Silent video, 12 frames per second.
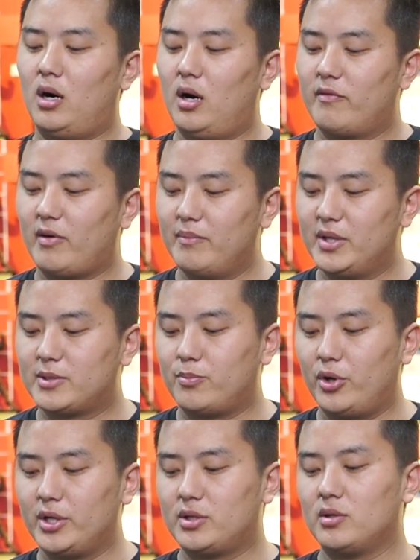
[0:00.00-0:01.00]
from this
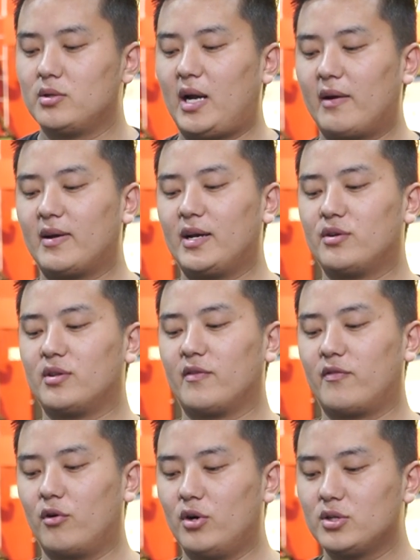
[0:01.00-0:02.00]
point directly into the
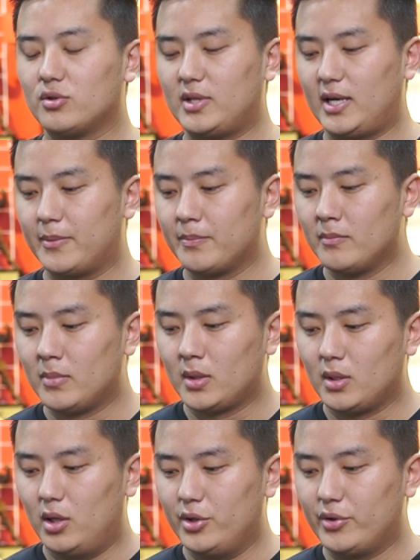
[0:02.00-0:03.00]
floor, so that
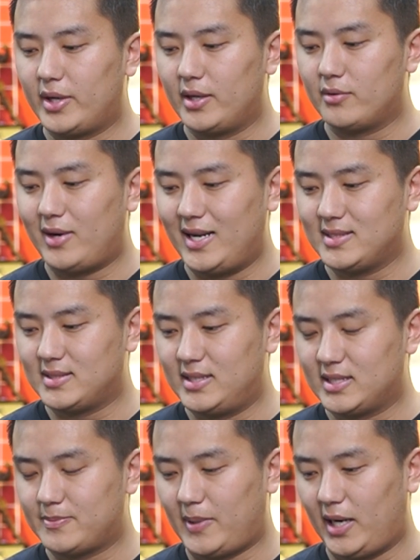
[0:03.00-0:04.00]
you can rise
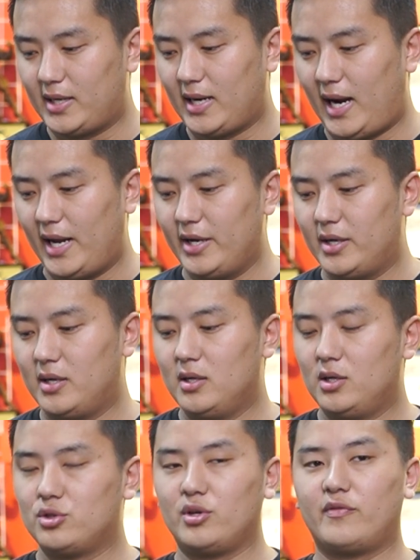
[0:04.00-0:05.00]
this part higher.
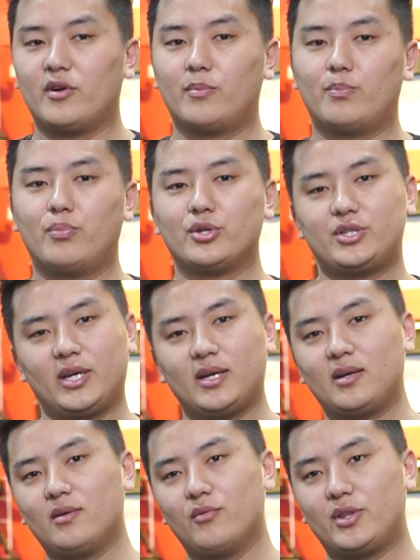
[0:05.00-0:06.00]
So if you're
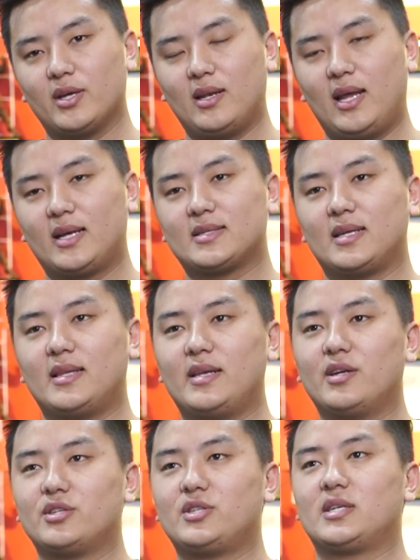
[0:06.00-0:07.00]
pushing with your legs and then
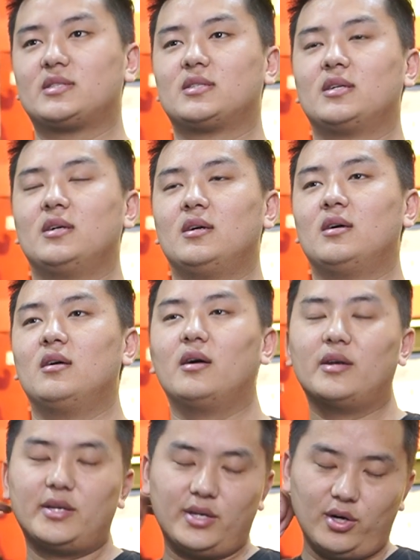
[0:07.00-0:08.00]
your chest
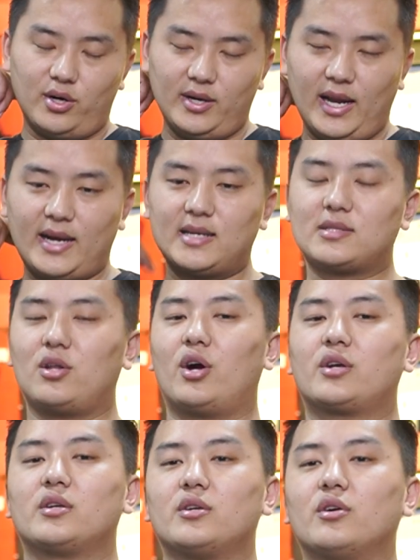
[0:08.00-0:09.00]
and your neck is
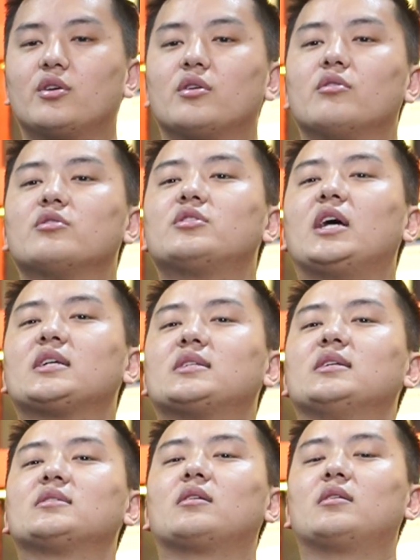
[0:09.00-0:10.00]
locked, your chest
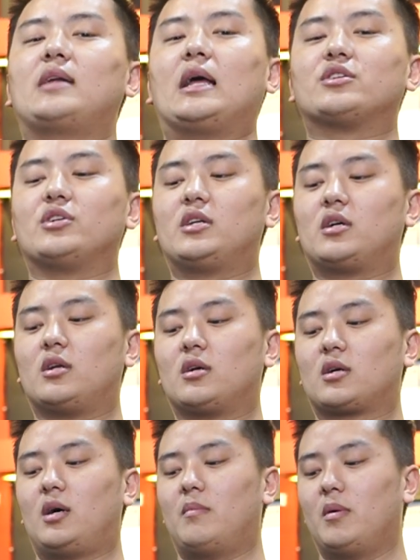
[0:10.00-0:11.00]
is naturally gonna
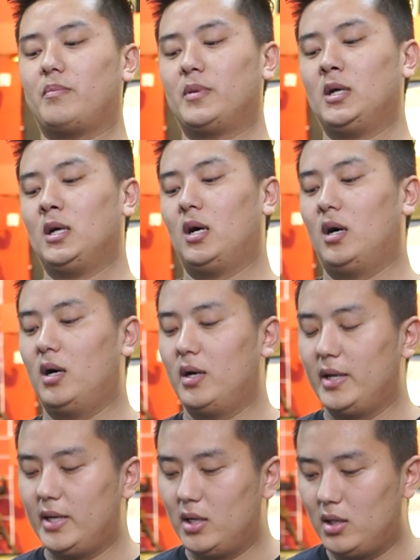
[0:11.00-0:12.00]
come up
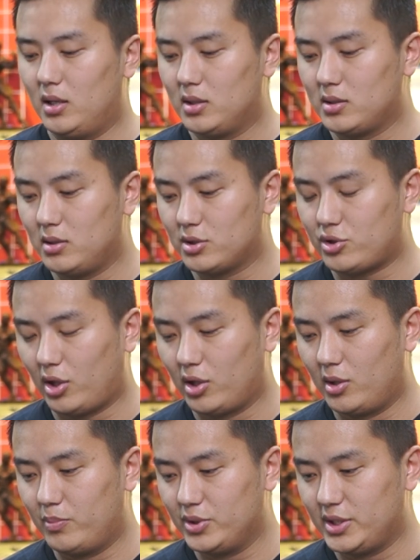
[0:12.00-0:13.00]
in a
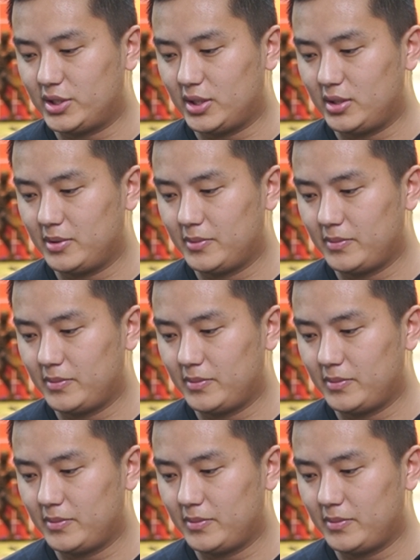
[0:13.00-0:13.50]
stronger position.